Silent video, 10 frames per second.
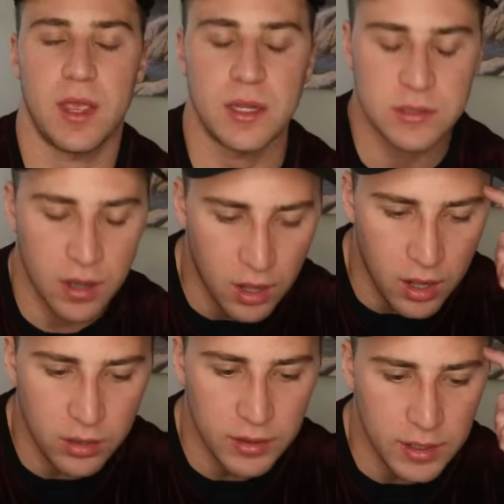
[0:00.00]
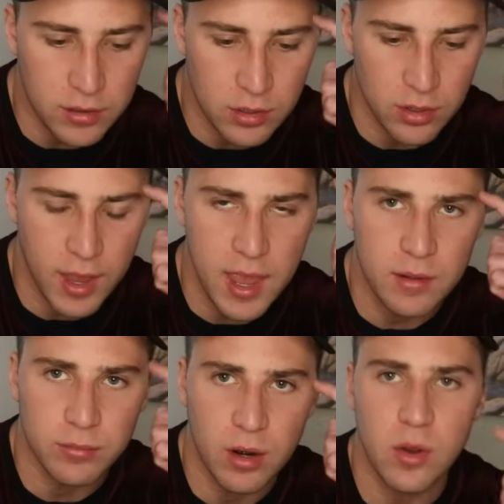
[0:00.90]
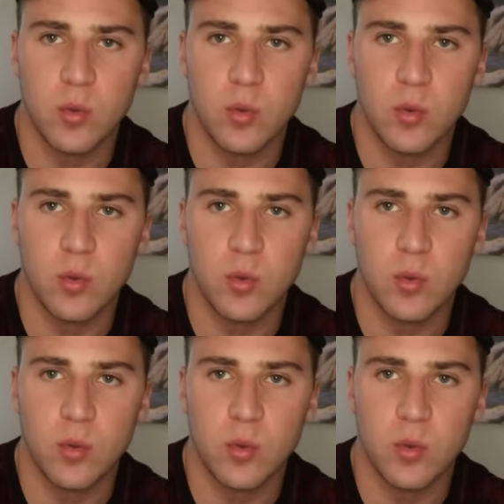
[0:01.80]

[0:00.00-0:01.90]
It's all in your head, bro.